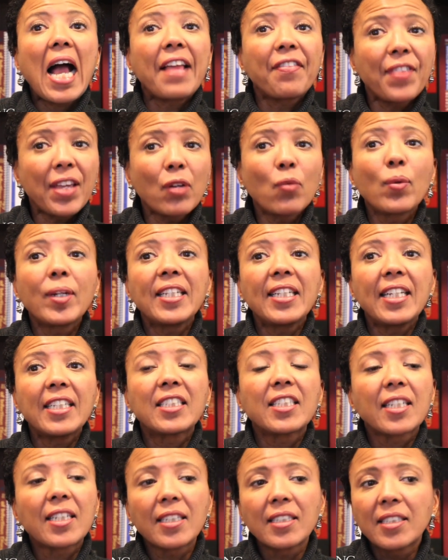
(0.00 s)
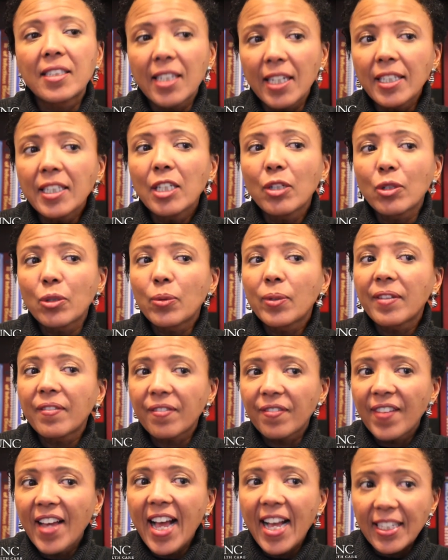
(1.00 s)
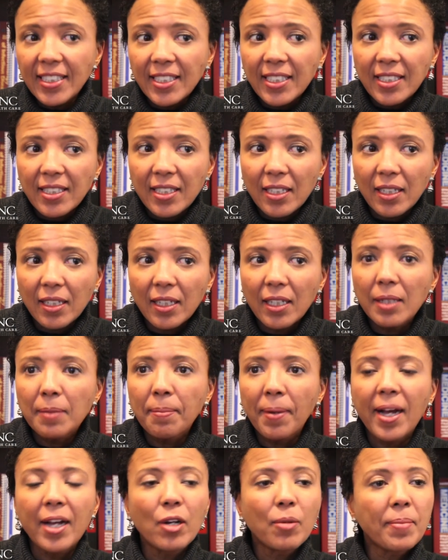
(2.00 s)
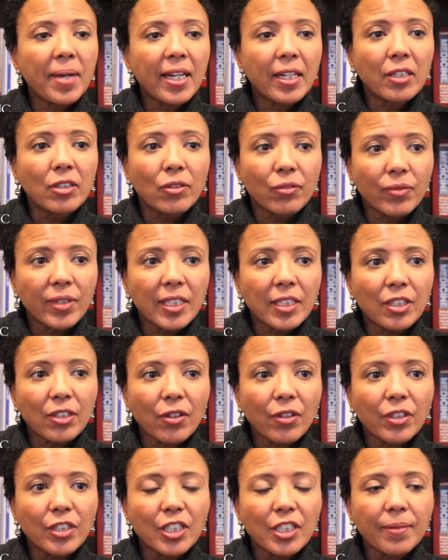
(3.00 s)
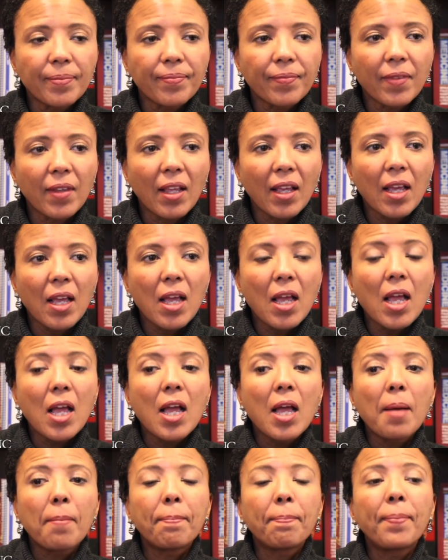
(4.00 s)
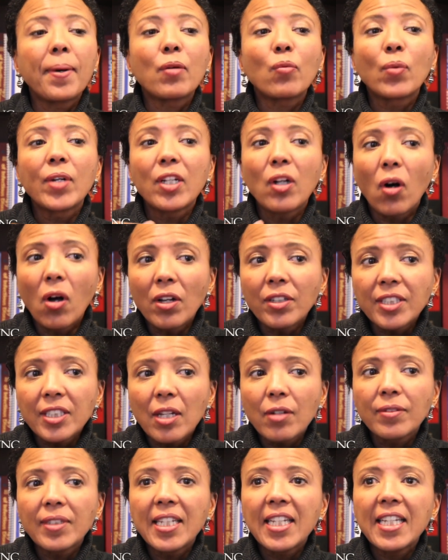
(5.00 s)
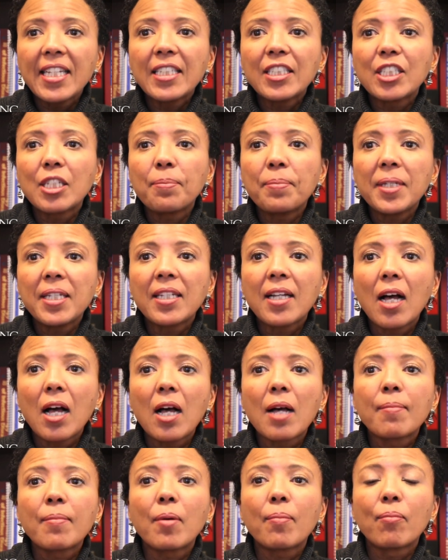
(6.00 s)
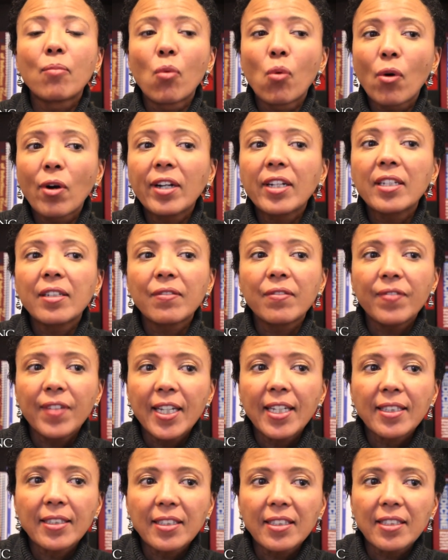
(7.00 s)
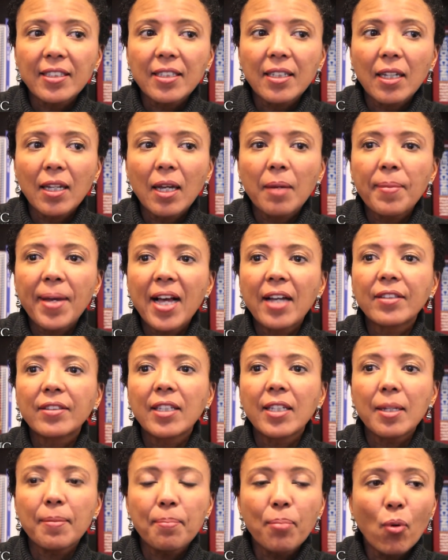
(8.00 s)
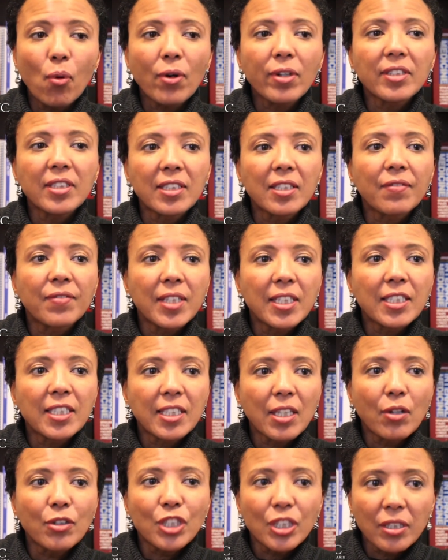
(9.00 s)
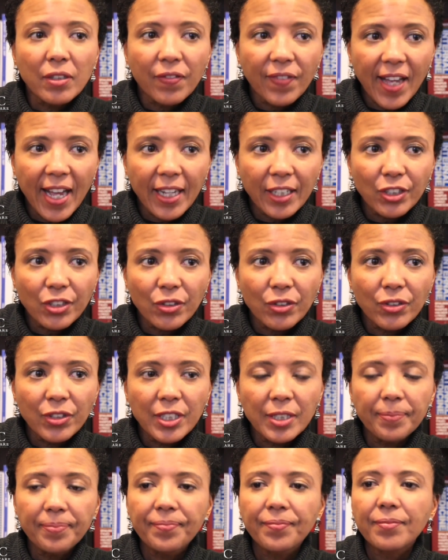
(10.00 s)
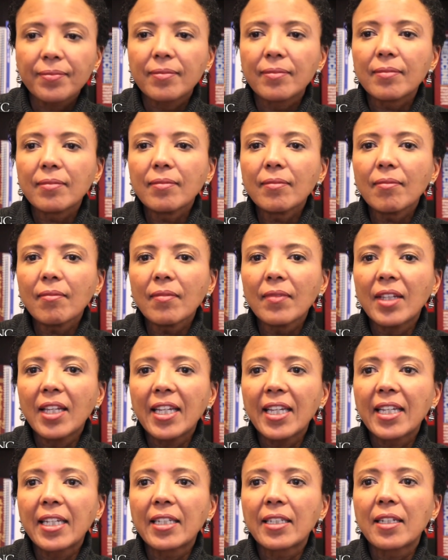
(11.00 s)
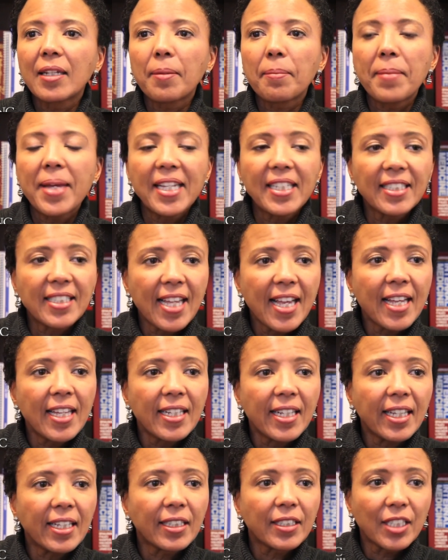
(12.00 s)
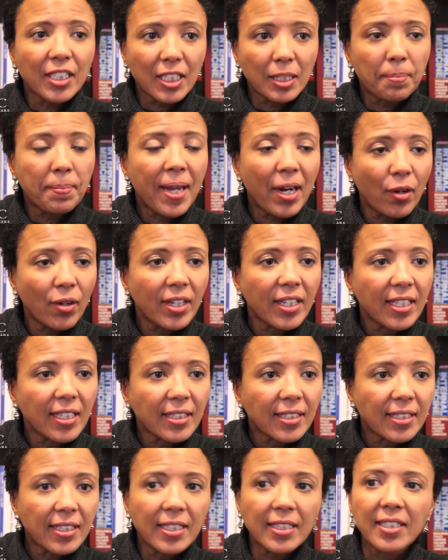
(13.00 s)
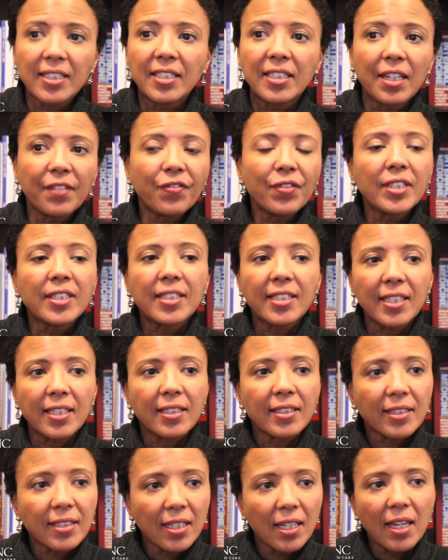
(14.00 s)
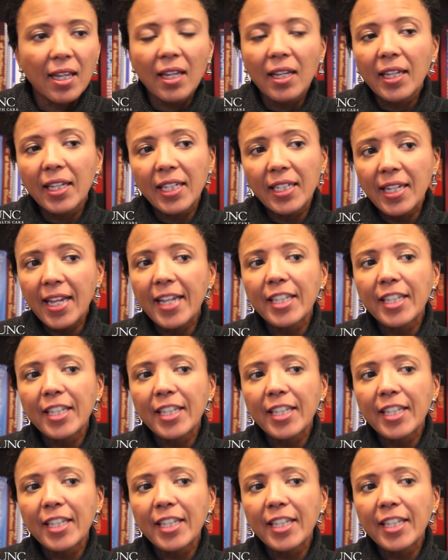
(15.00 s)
I think we need to continue to invest in biomedical research, but we also need to become more convinced about the importance of these social factors in maintaining disparities, these differences in